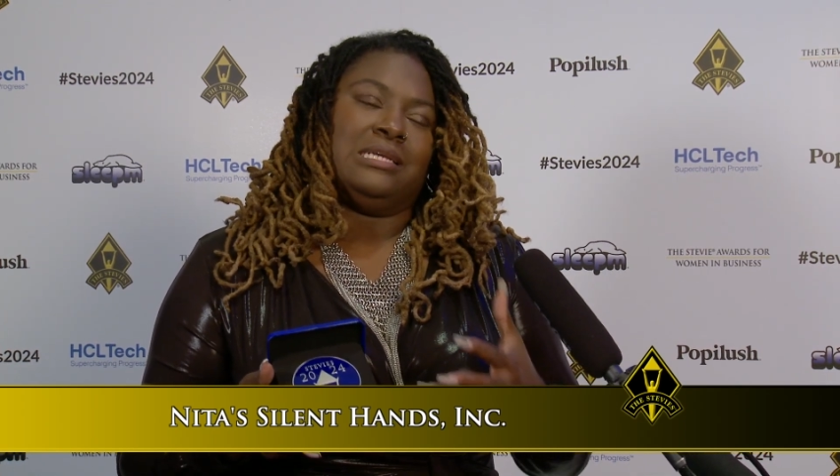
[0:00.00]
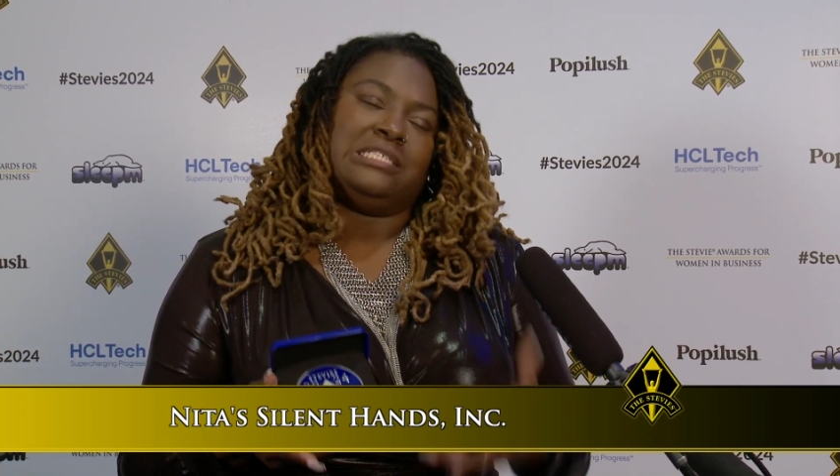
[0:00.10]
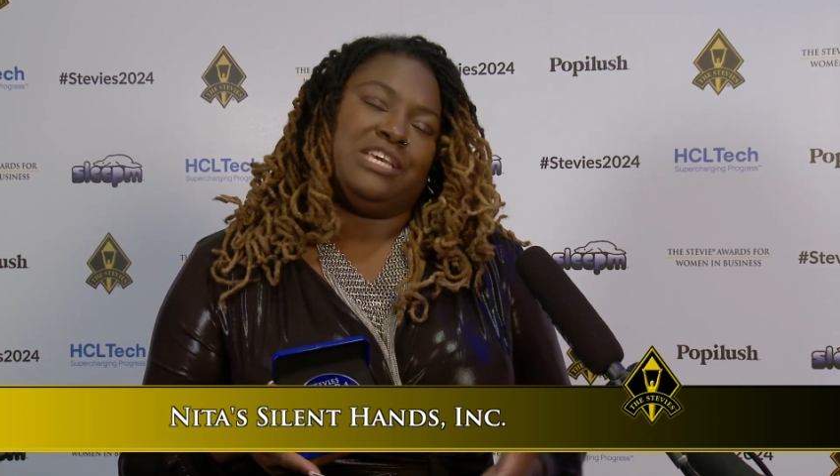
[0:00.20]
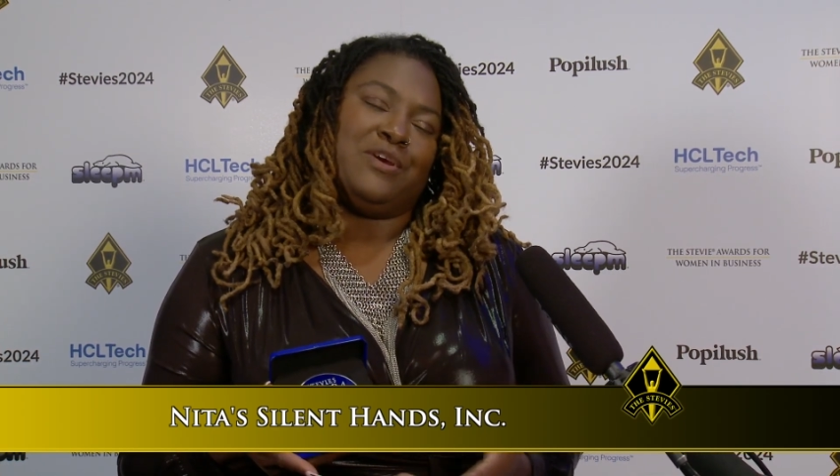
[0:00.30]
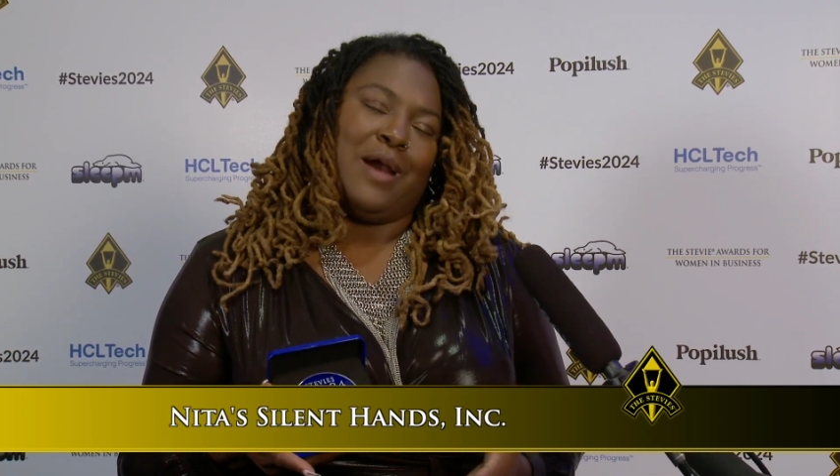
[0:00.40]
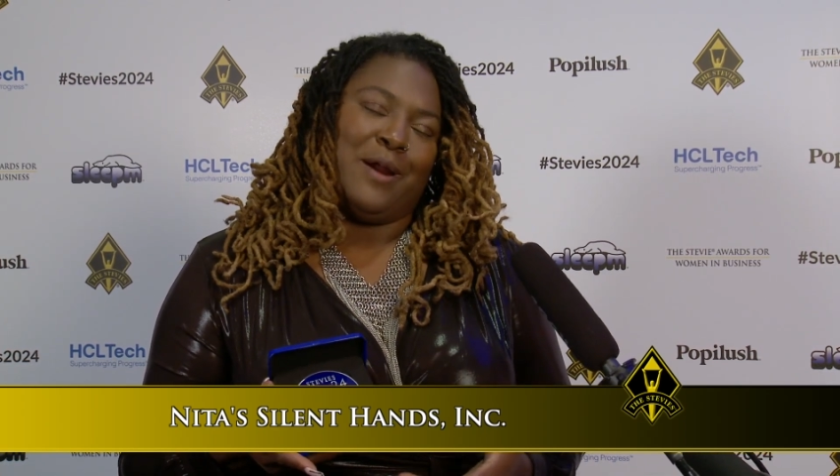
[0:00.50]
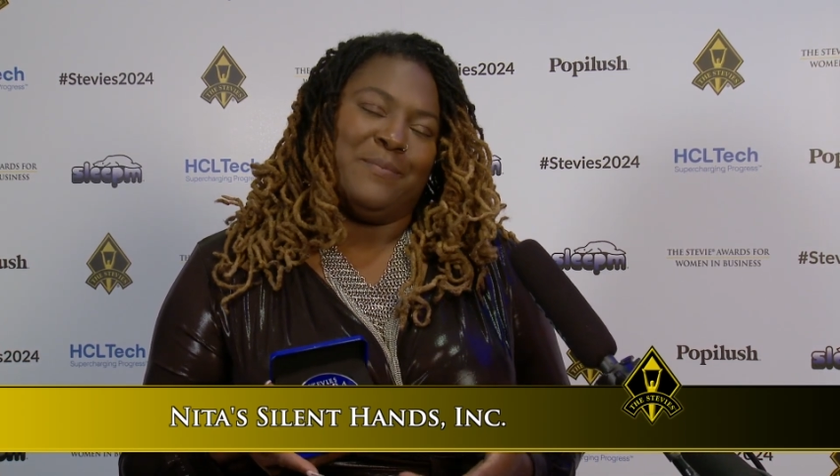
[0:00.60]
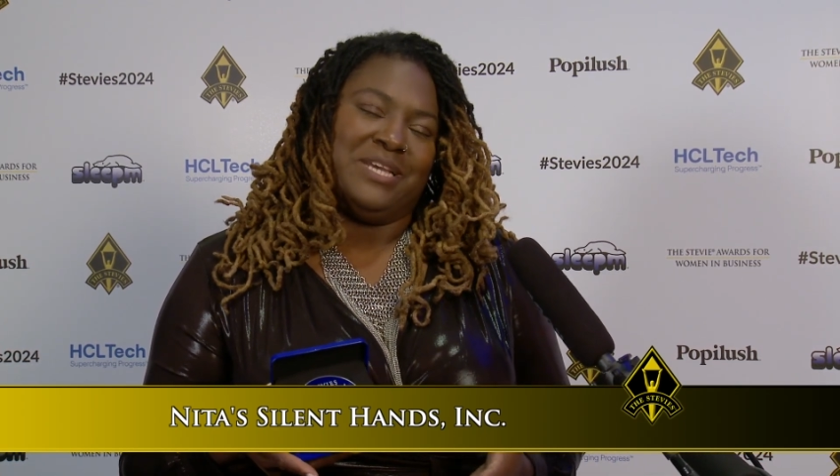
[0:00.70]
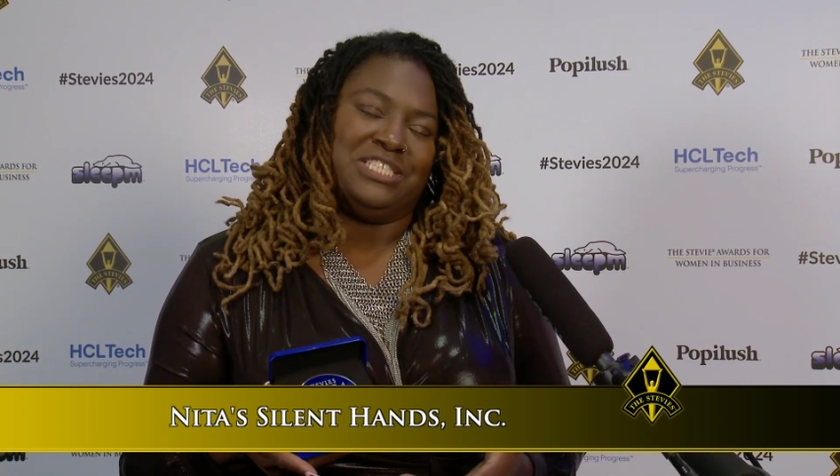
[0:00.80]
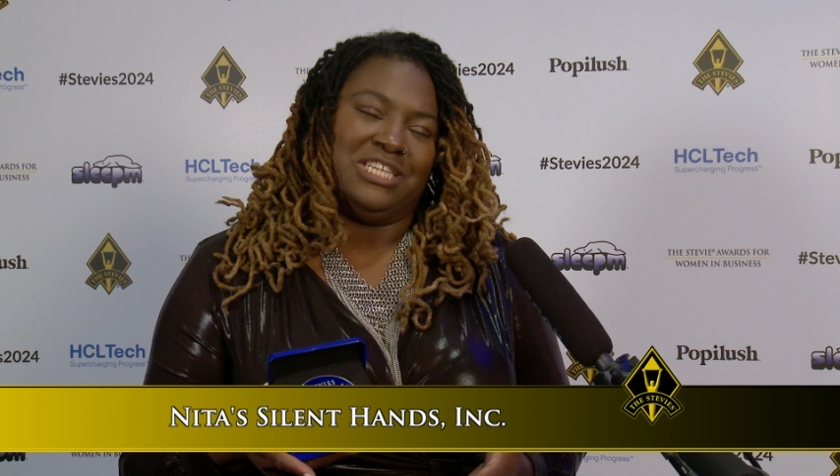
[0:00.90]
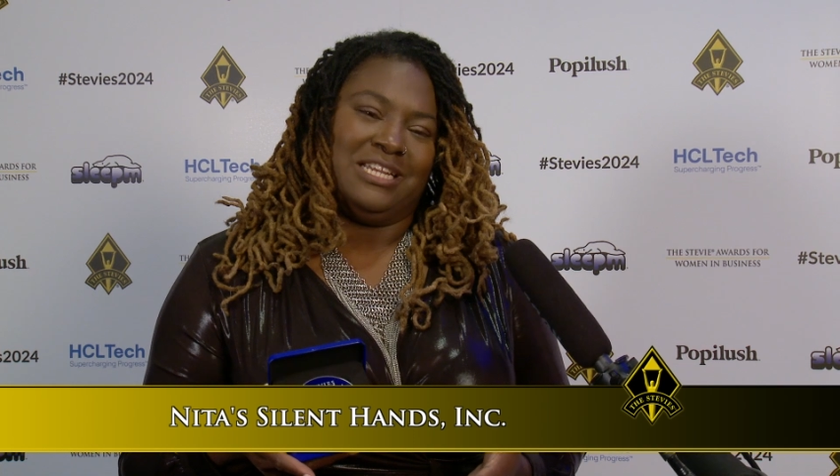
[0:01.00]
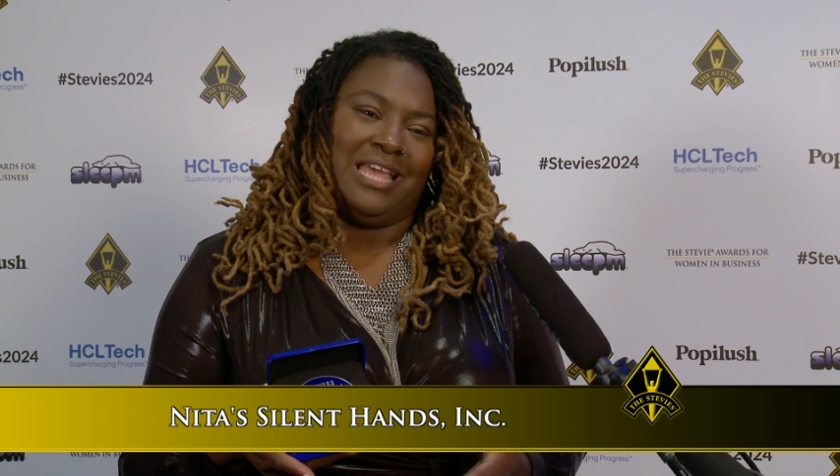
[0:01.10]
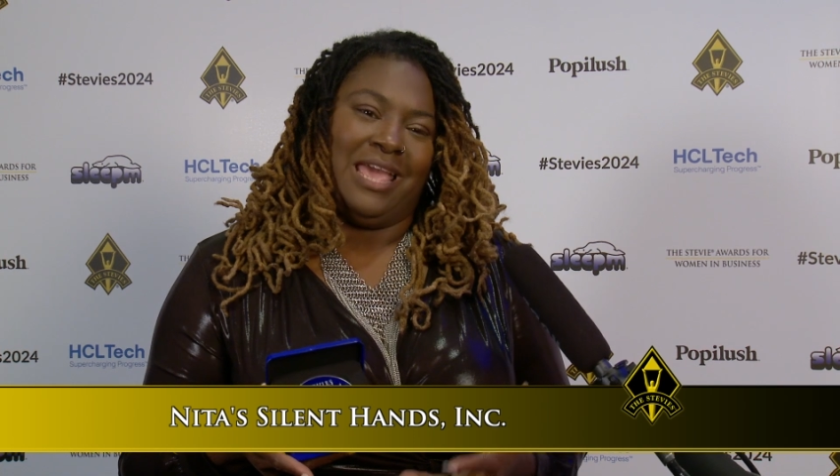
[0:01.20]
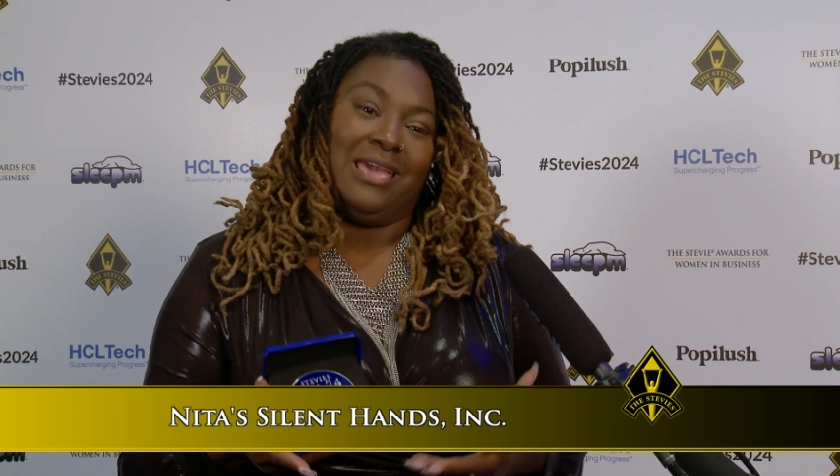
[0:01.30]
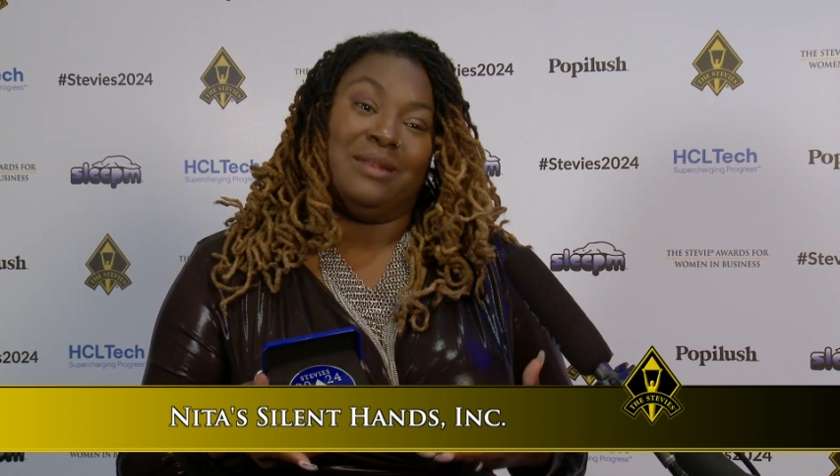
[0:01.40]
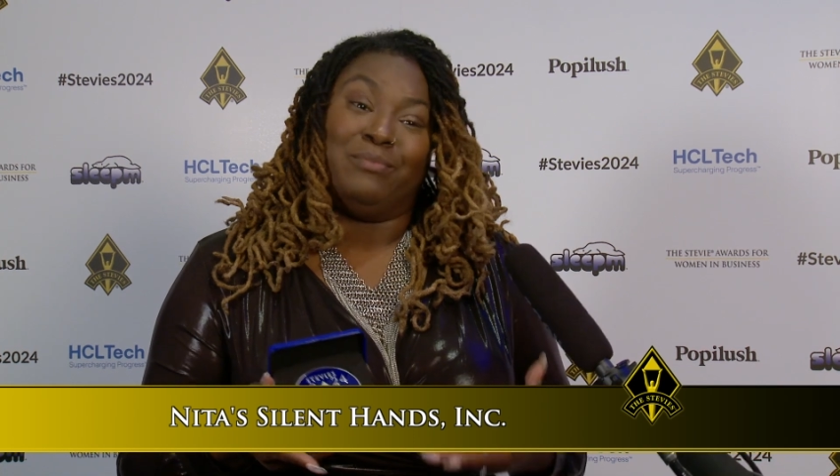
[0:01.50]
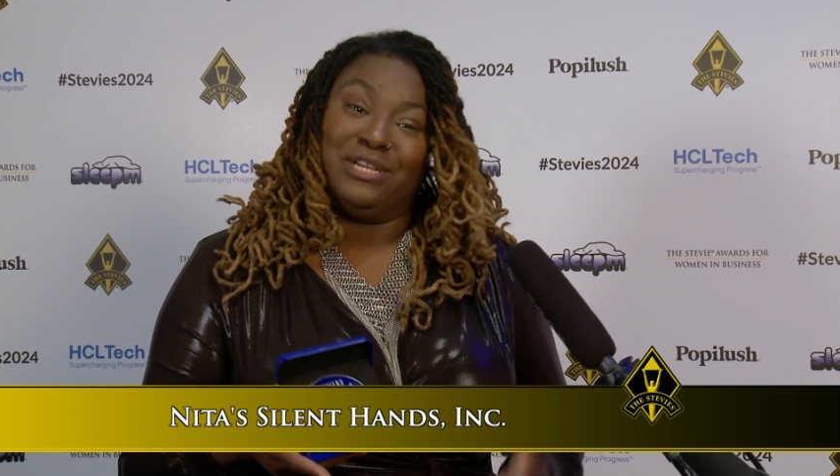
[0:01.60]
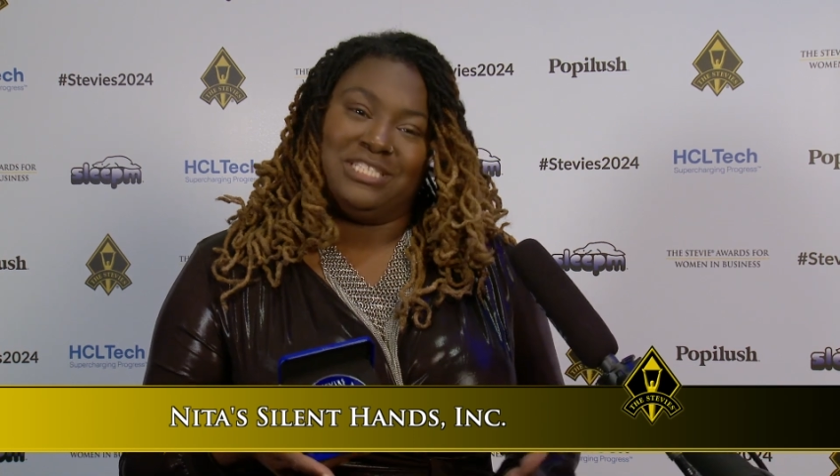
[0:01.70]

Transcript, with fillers: continue our mission in